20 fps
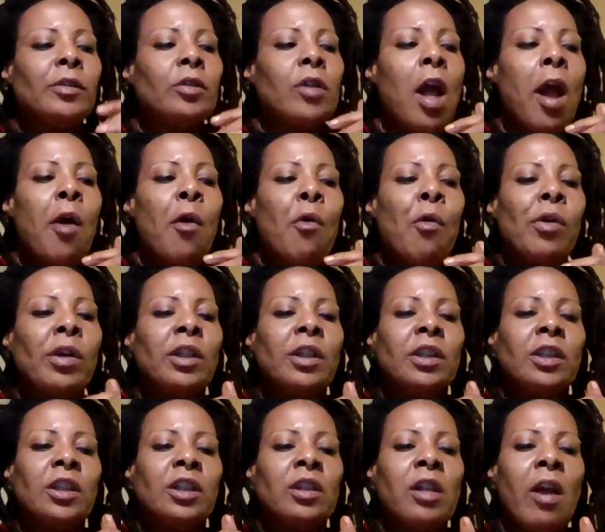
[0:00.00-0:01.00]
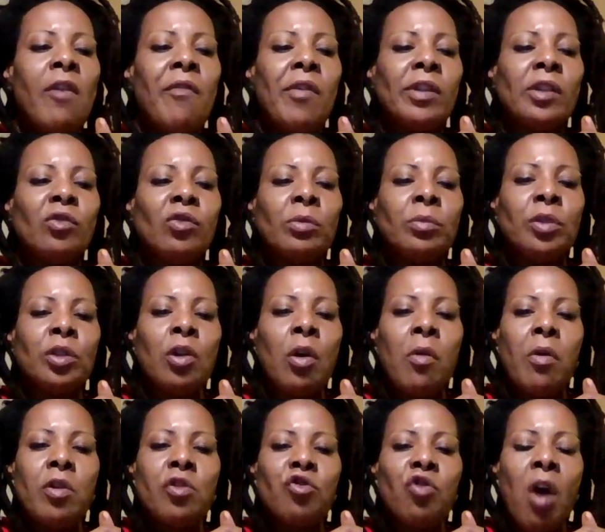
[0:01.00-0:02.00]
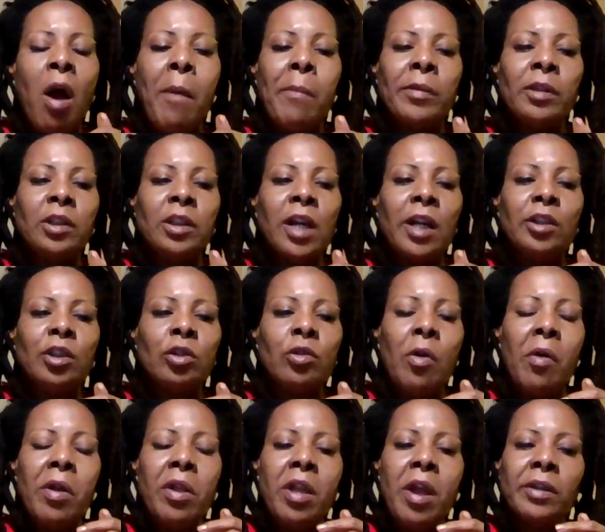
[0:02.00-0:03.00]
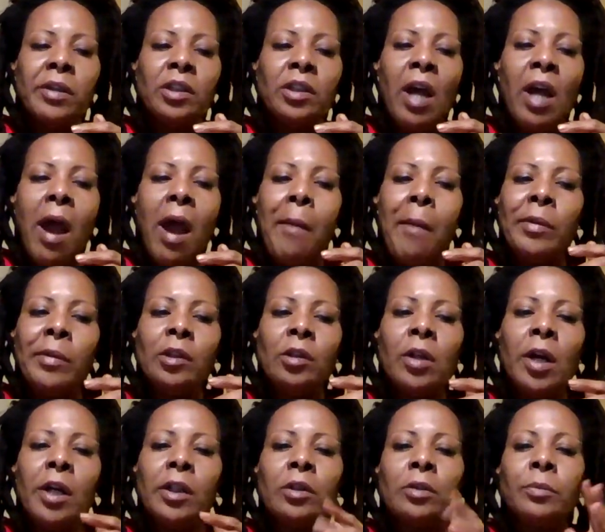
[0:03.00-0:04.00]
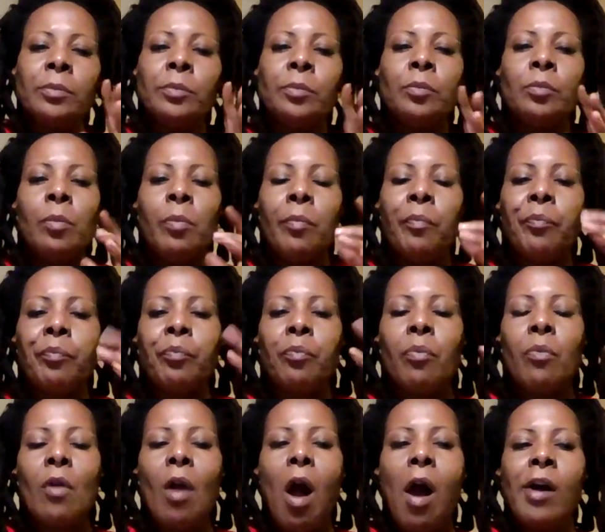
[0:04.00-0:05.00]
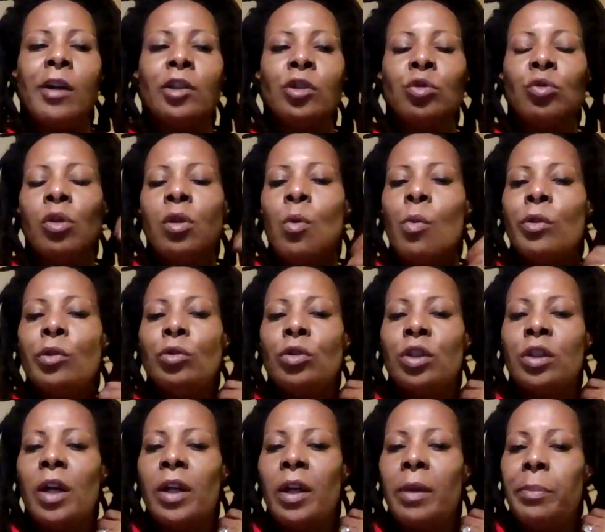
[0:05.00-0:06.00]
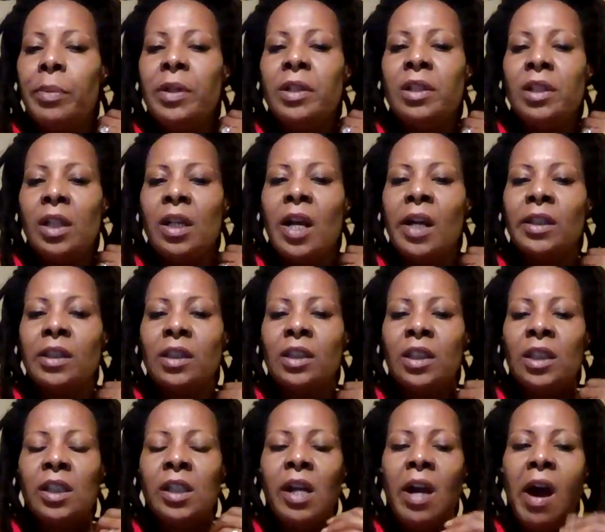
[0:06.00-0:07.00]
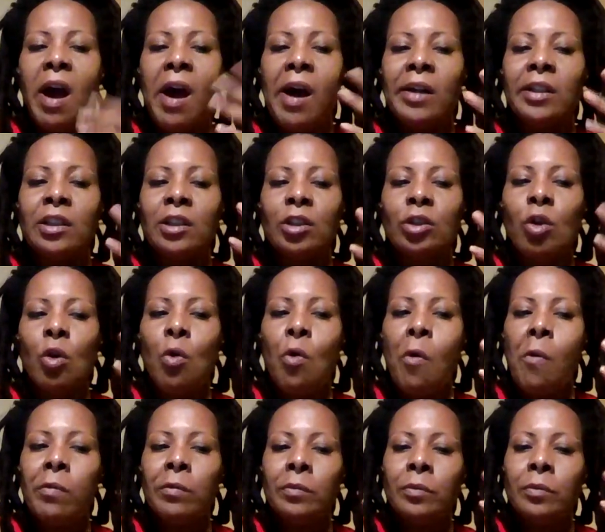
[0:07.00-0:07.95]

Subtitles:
In order to save us from certain traumas, like certain things that happen to us, it's sort of when you study PTSD and how this whole